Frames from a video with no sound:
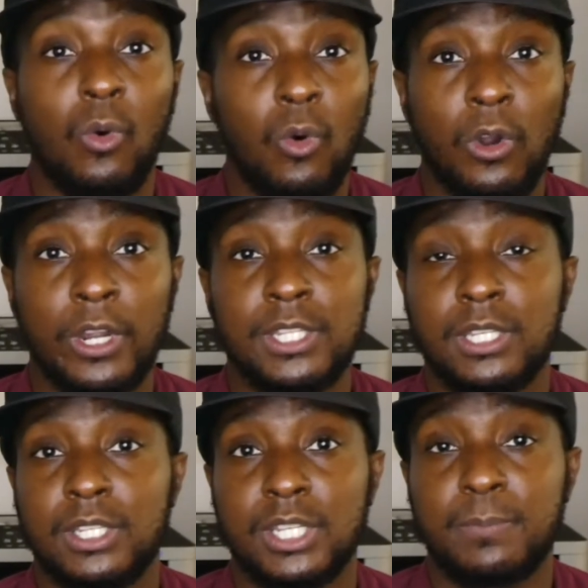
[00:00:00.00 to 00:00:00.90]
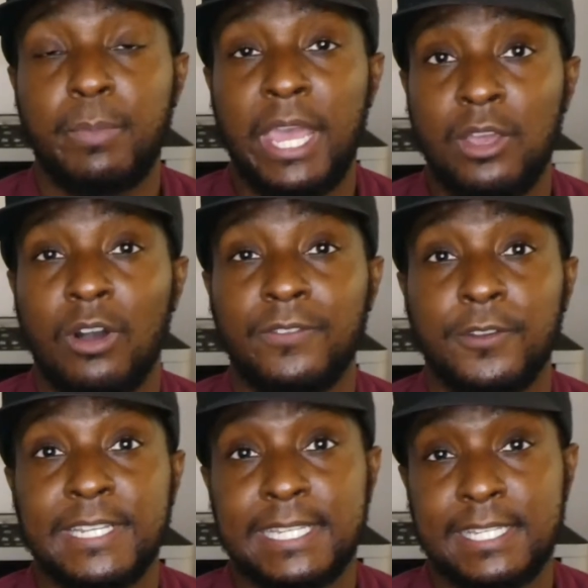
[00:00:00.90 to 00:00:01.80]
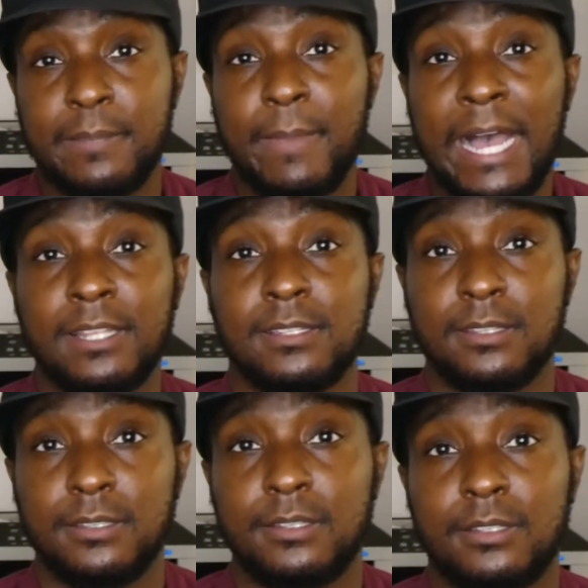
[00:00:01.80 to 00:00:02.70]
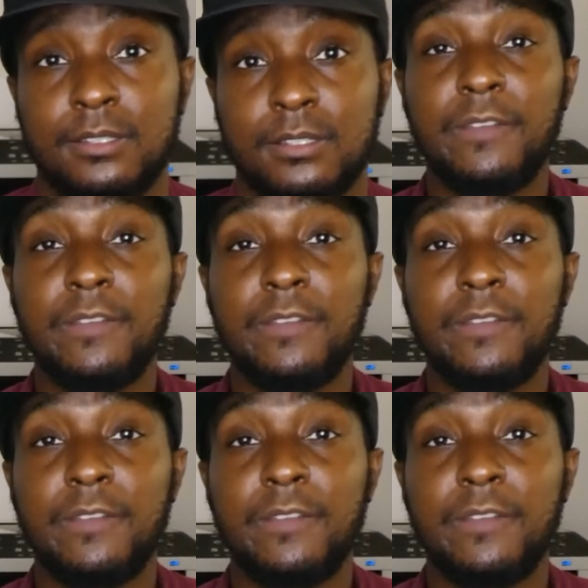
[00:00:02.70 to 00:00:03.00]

or to just pay off your existing balances.